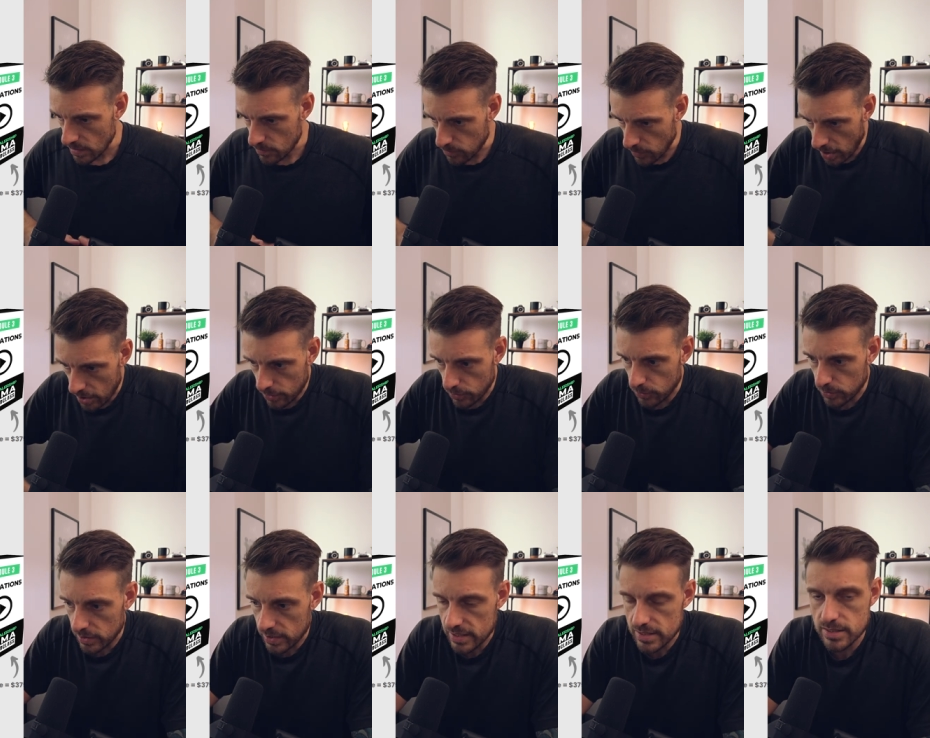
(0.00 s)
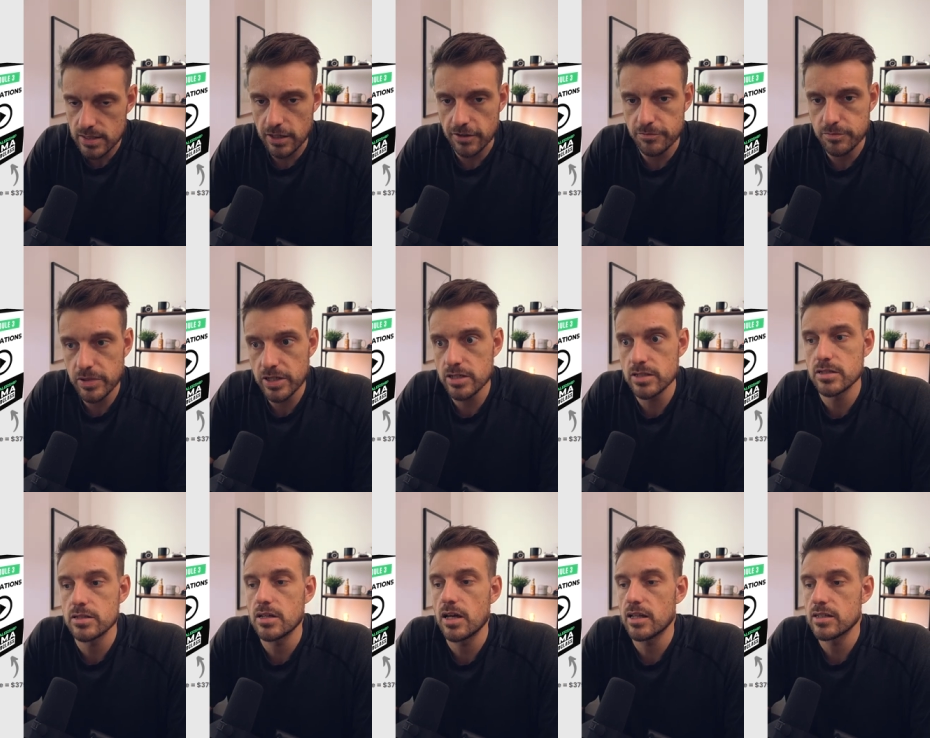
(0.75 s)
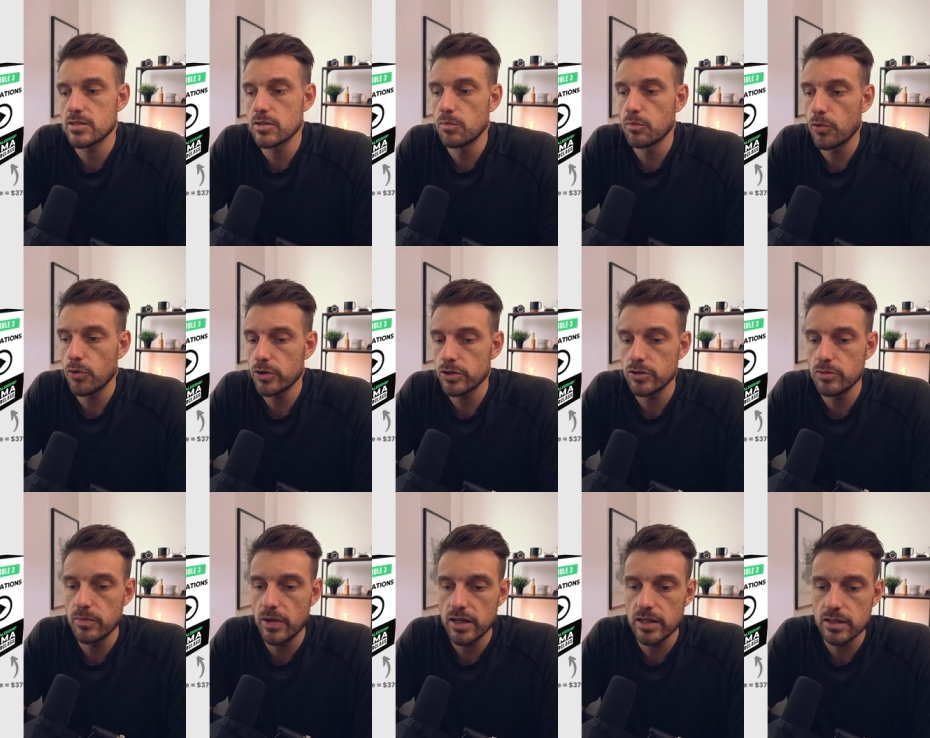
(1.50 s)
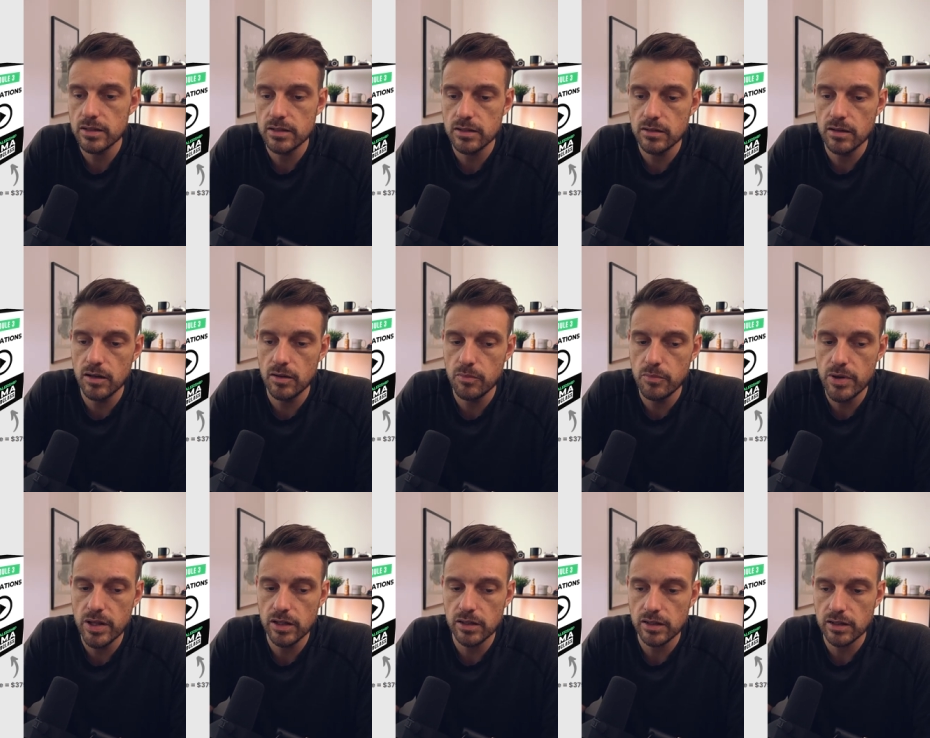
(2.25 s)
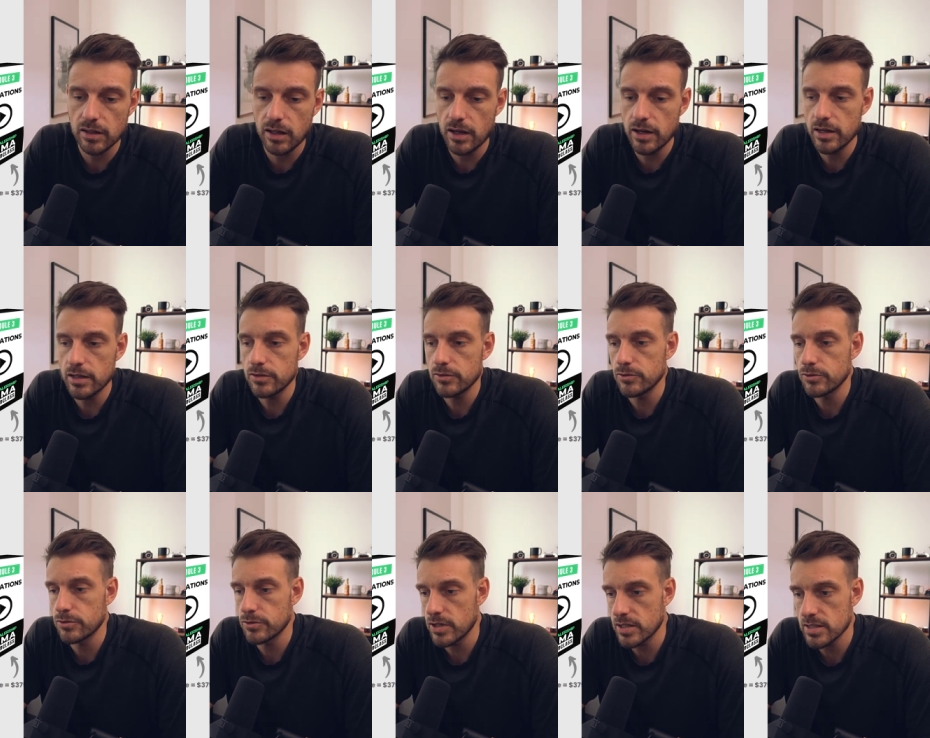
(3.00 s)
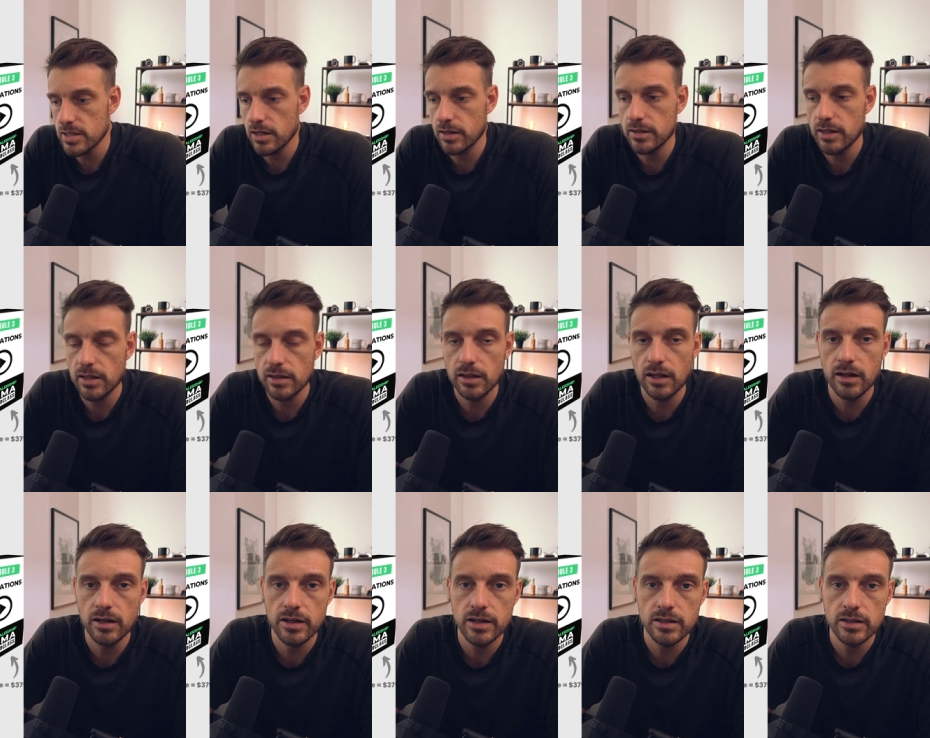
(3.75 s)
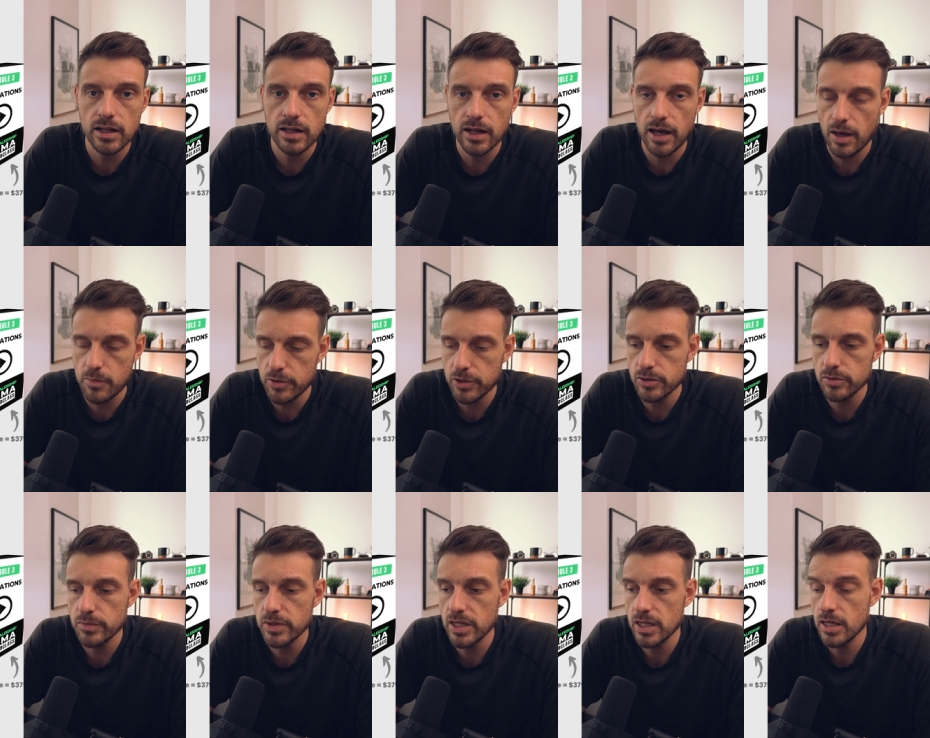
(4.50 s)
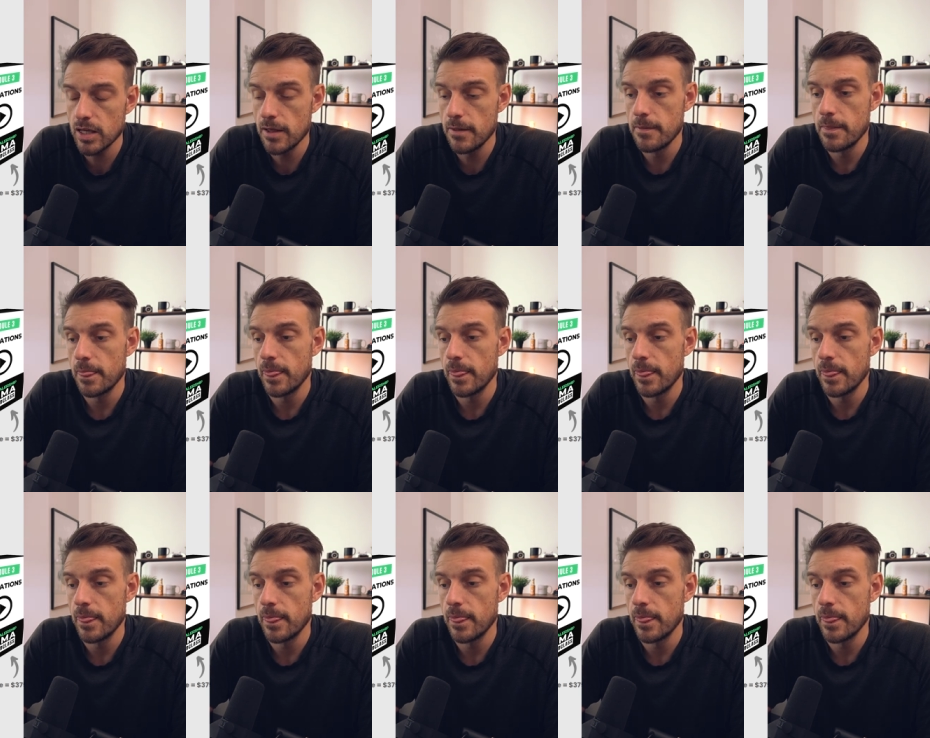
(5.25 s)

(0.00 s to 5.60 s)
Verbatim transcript: model, it's tough because at some point you might uh, bill a client, you trust that that client. That happened to me.